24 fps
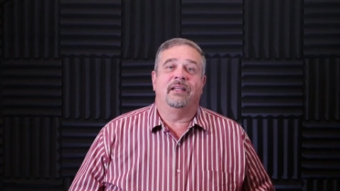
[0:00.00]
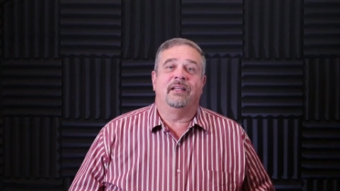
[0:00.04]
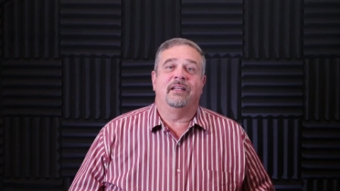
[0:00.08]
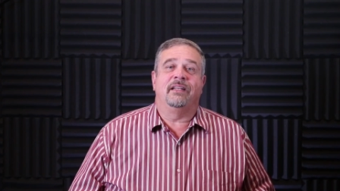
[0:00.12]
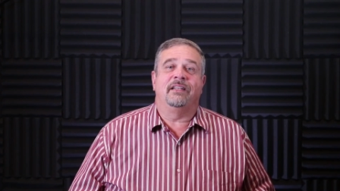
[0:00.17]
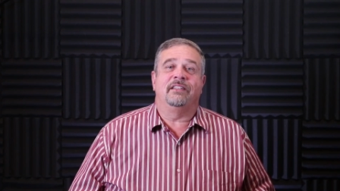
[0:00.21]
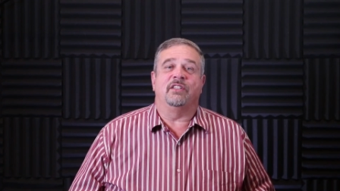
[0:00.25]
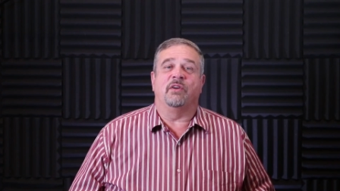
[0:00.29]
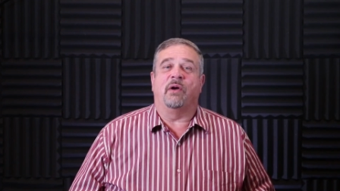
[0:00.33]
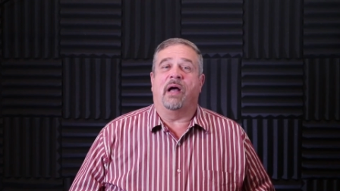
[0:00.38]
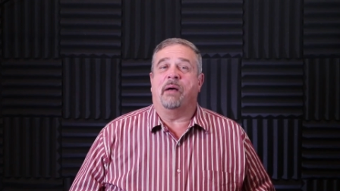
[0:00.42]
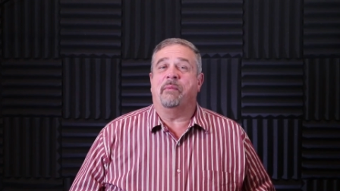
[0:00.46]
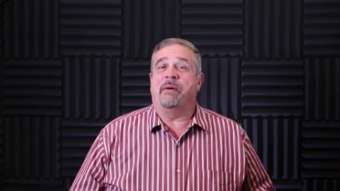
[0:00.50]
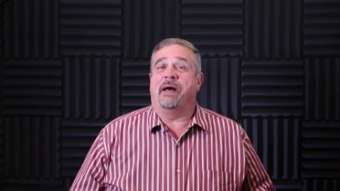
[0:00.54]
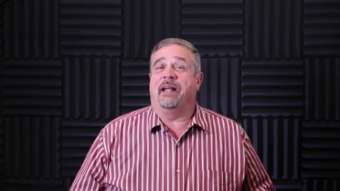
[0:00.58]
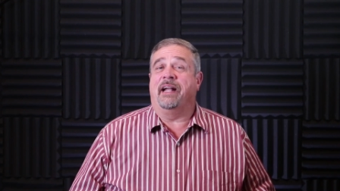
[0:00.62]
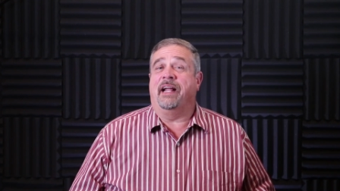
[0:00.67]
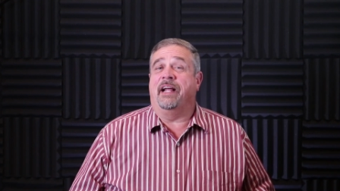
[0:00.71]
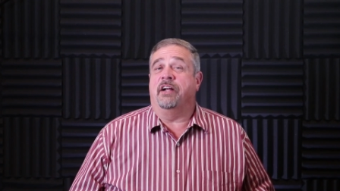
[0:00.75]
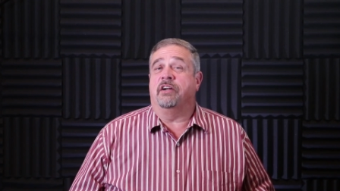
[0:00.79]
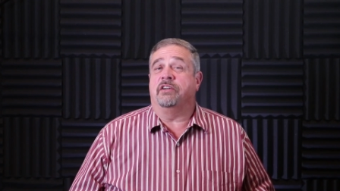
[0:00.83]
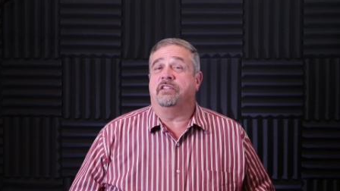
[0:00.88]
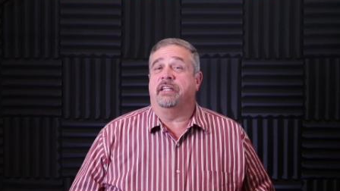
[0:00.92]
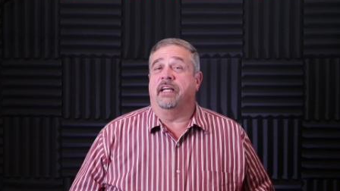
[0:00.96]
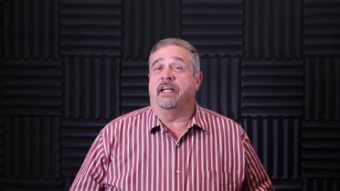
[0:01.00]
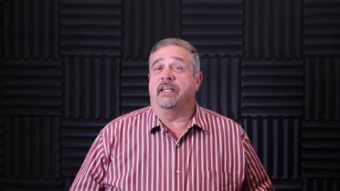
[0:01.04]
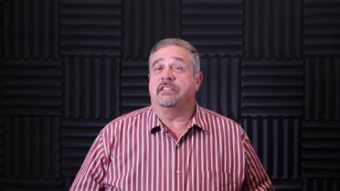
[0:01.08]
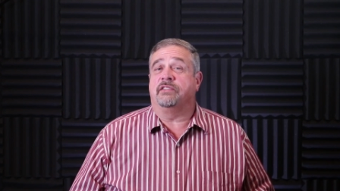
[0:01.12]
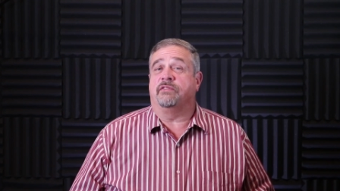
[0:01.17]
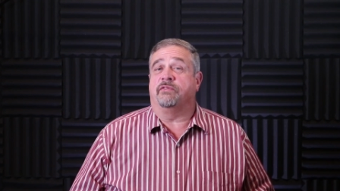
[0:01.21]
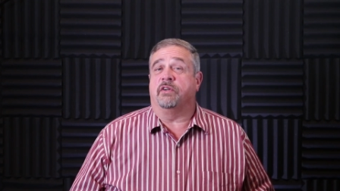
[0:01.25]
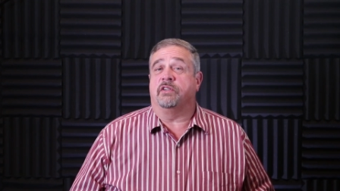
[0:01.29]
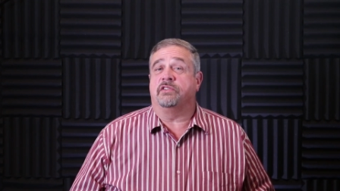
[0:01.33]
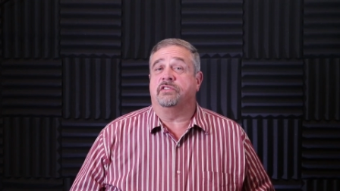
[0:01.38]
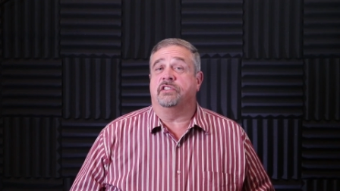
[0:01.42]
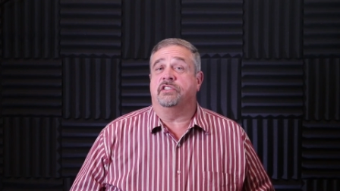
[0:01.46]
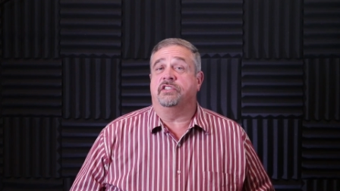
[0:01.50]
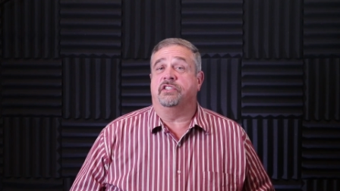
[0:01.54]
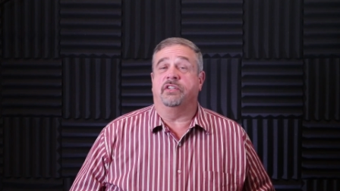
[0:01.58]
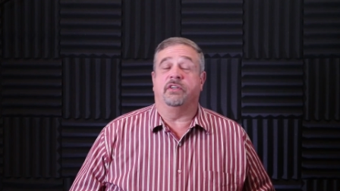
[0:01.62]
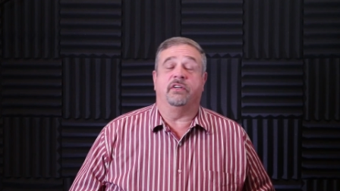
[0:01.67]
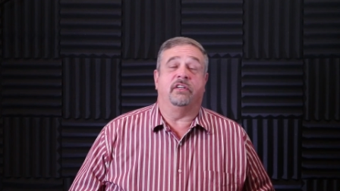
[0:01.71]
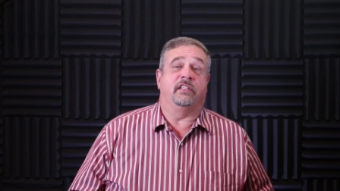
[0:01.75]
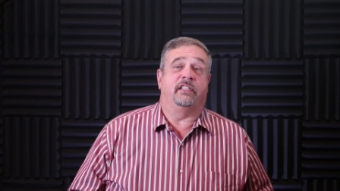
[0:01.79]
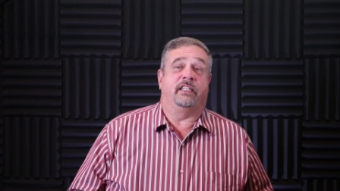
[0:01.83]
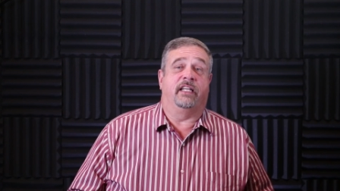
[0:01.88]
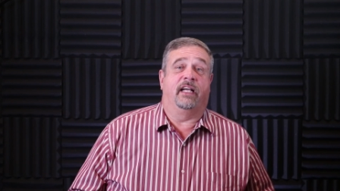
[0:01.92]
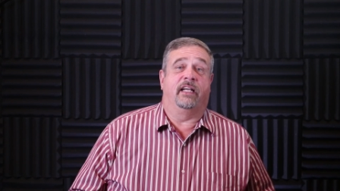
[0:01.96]
So how about hair tests versus
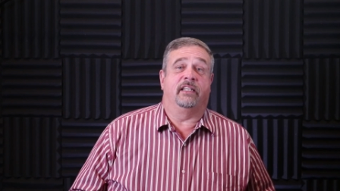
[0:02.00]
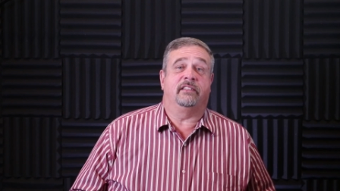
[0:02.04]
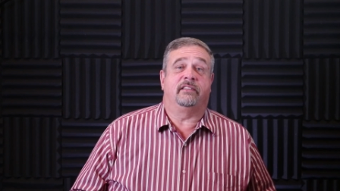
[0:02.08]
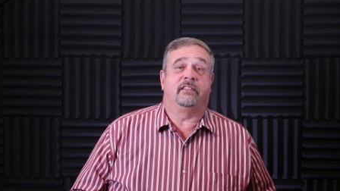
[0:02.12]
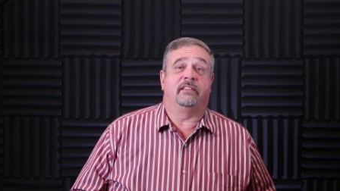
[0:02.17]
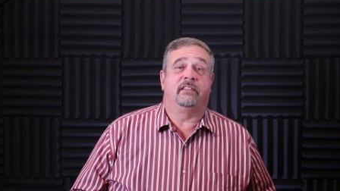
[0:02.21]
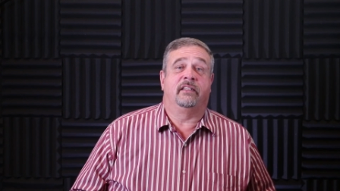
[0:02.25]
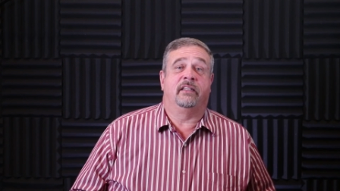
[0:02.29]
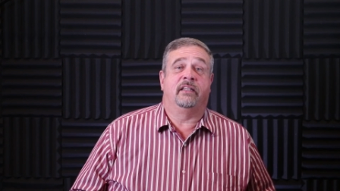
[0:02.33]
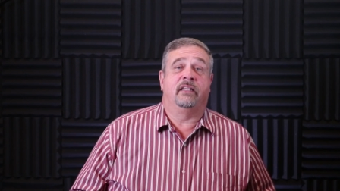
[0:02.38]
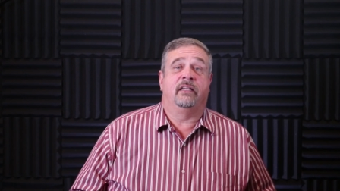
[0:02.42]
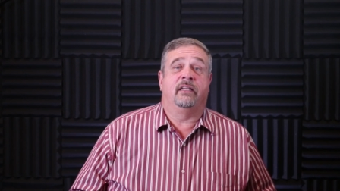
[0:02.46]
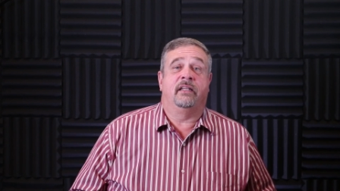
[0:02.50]
urine tests?